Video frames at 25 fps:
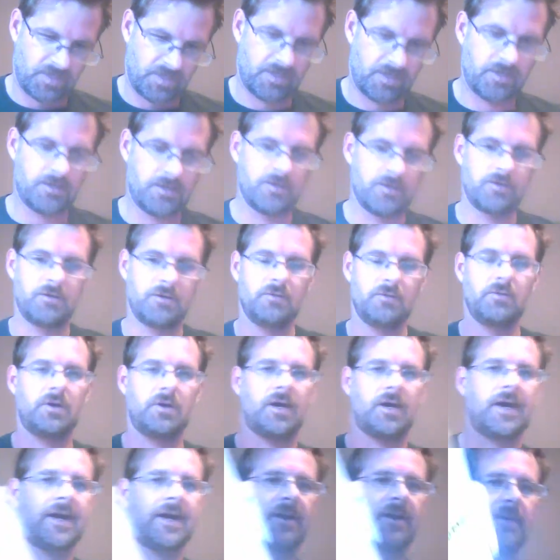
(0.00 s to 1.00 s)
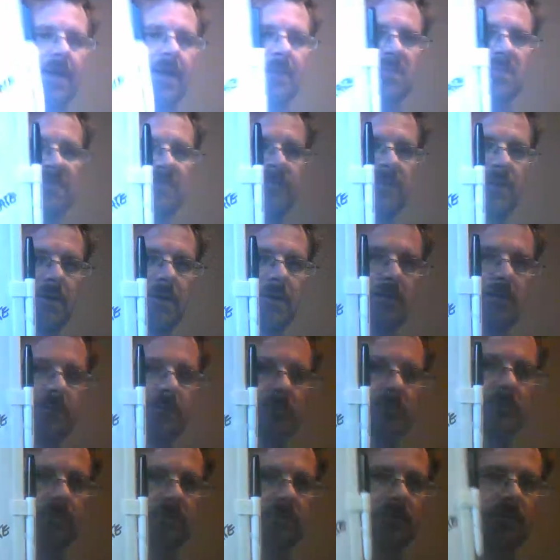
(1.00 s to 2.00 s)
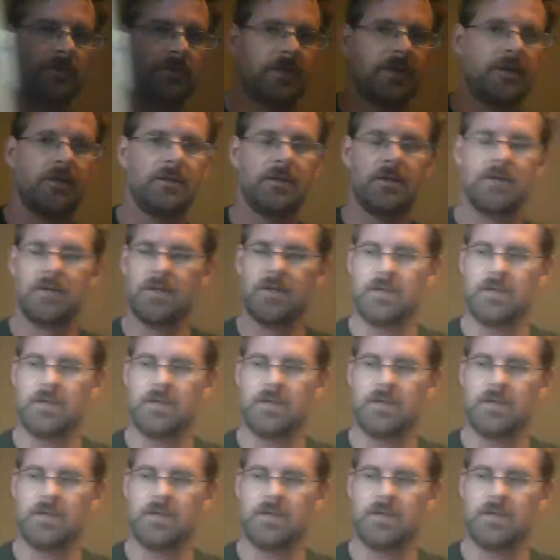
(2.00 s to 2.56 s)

Okay, higher atmosphere. Okay,